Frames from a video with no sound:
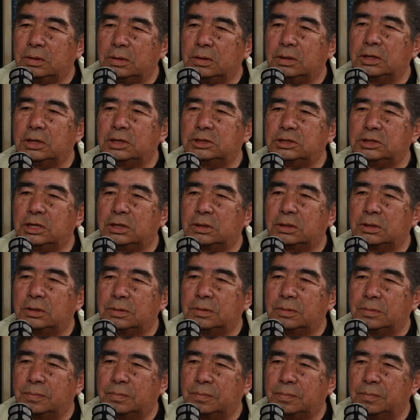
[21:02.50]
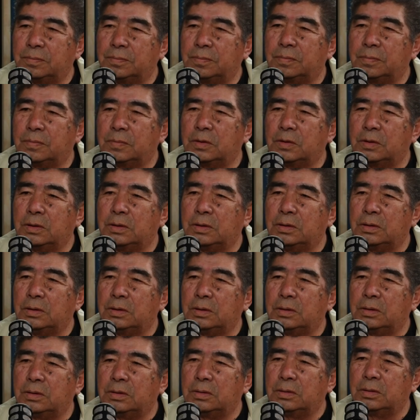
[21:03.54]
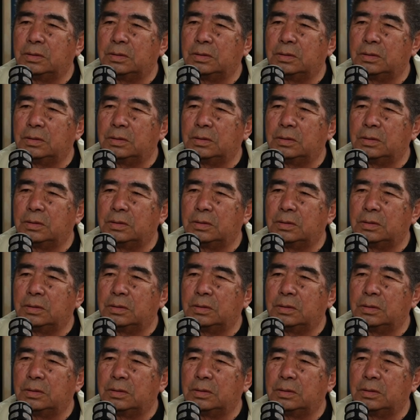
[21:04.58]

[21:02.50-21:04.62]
because exactly. you experience